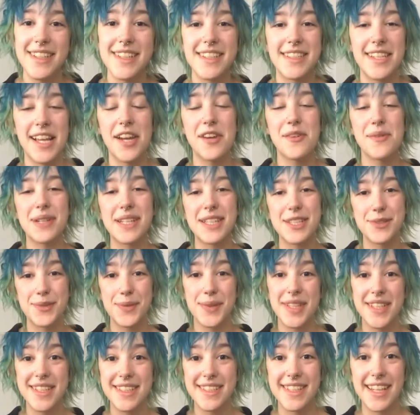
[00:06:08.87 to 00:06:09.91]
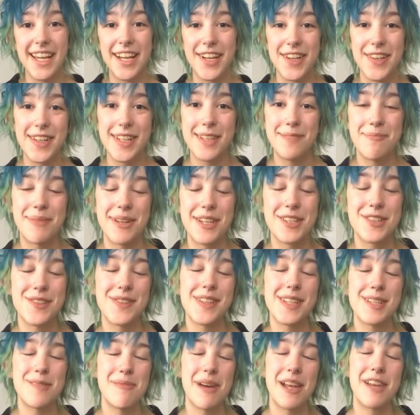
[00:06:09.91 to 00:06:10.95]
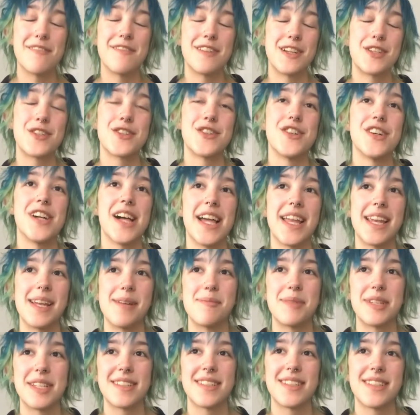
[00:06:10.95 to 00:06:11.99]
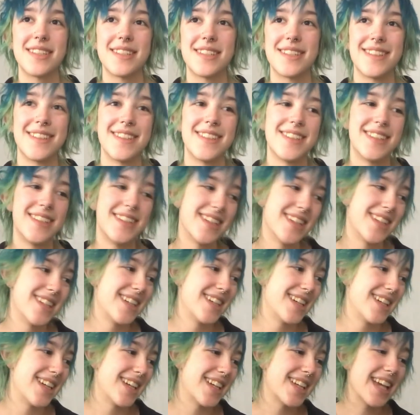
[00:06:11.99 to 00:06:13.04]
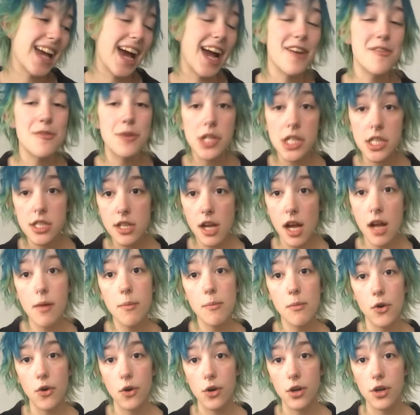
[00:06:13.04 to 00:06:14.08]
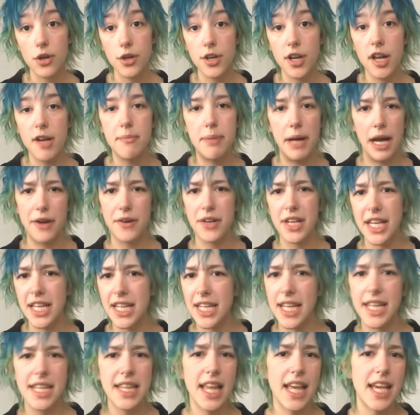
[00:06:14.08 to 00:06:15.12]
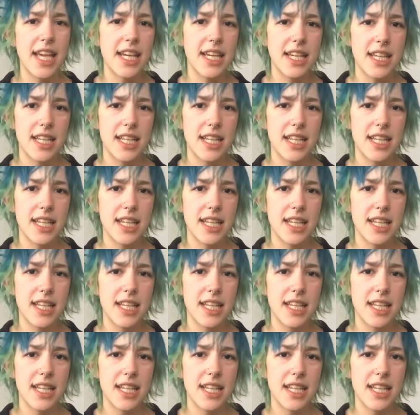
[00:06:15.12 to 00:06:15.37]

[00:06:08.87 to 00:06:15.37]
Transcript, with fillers: Shadow work is really scary, but it's really beneficial, and I'm just, yeah, I want to talk more about it and like